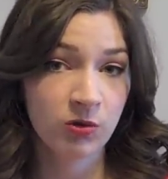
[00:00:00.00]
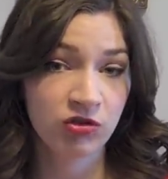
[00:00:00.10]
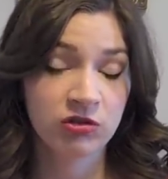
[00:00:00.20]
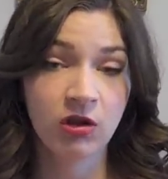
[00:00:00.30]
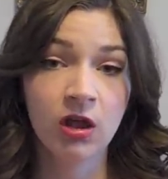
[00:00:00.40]

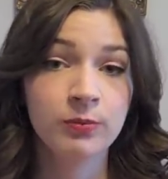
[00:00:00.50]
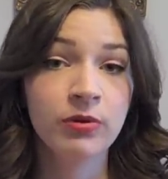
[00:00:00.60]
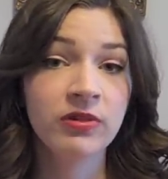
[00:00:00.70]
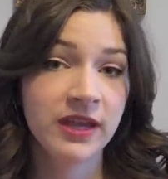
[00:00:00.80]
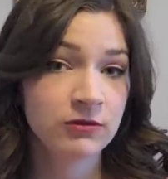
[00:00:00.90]
which is called
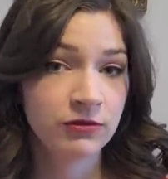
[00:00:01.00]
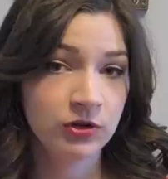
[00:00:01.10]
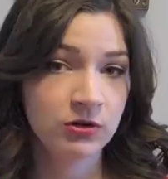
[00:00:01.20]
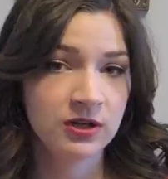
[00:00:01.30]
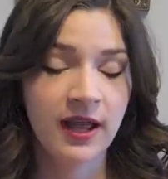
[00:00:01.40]
plant
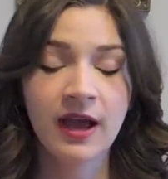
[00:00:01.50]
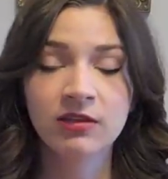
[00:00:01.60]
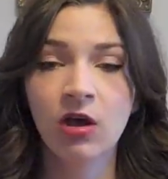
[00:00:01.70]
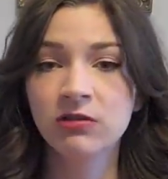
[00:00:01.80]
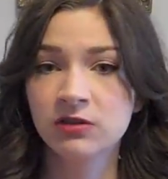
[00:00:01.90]
food, and it
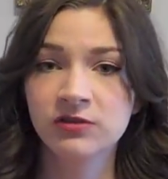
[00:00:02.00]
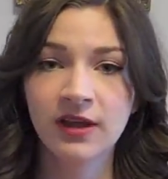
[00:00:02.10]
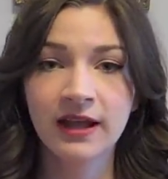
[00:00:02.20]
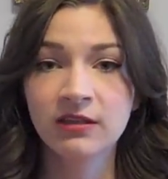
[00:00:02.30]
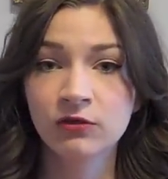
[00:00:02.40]
has all
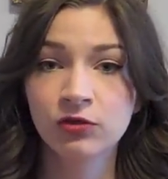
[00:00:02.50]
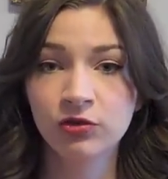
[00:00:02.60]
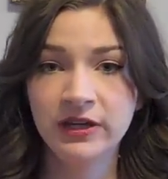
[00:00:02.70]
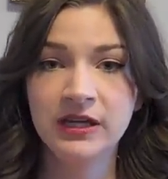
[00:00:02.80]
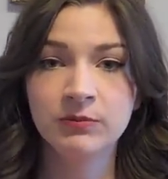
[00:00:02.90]
different kinds of
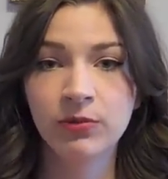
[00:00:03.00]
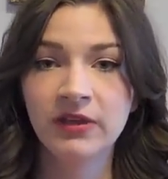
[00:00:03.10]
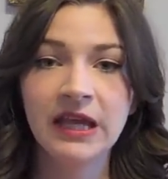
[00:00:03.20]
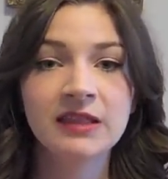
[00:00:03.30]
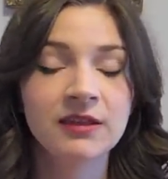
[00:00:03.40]
green
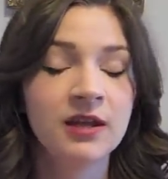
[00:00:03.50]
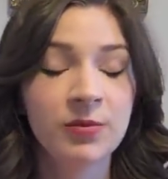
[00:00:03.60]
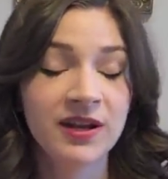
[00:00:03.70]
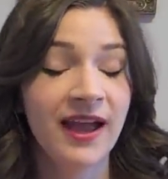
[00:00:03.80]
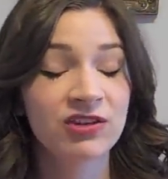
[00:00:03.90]
plants in it,
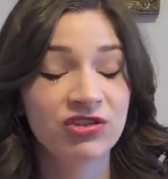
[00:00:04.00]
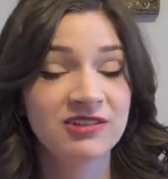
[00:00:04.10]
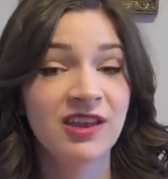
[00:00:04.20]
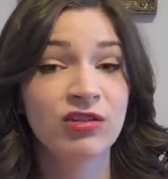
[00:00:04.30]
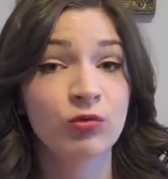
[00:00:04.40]
but it
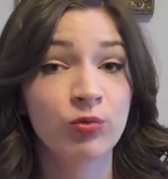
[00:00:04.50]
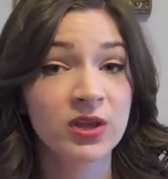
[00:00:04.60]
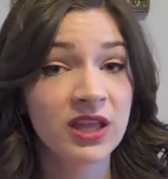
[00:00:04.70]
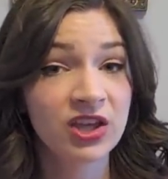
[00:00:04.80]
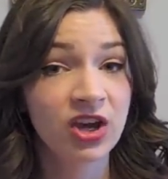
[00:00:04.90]
actually tastes
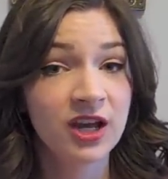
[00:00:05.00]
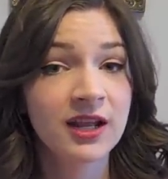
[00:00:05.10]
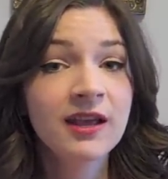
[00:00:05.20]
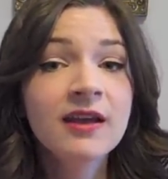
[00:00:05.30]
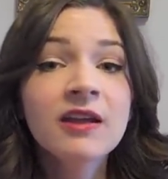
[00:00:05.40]
really good.